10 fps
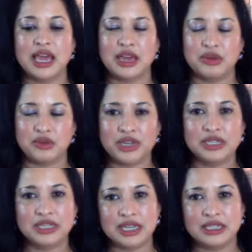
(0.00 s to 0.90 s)
and what
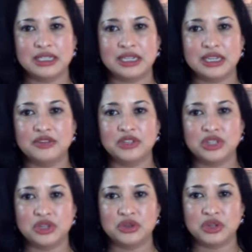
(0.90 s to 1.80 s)
it does is it gives
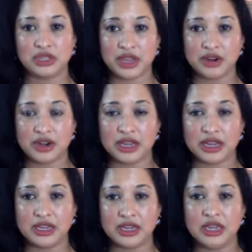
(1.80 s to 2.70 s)
you
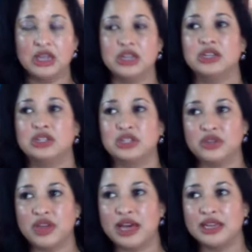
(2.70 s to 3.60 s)
clarity so
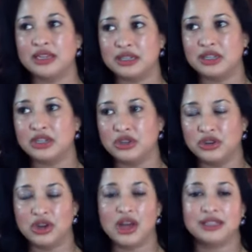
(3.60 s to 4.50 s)
that
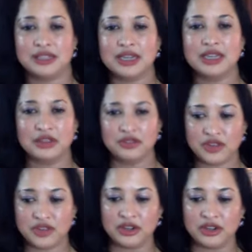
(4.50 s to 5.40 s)
you're not stuck in the
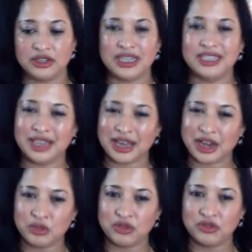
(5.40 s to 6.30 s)
fear. Is that
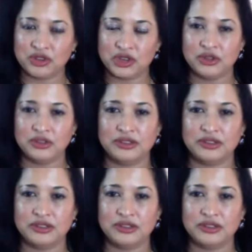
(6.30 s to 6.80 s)
helpful for you?